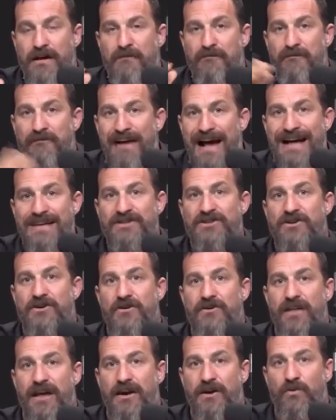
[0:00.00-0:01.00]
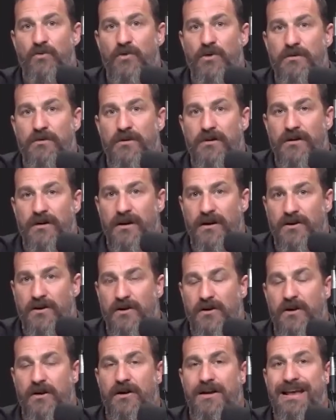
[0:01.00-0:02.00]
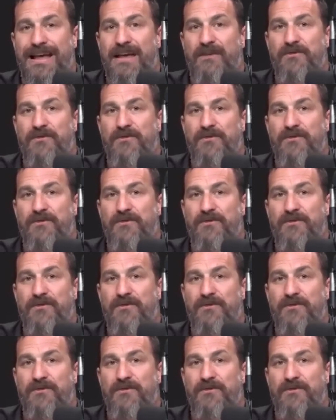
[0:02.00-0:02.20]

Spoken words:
faster than it would occur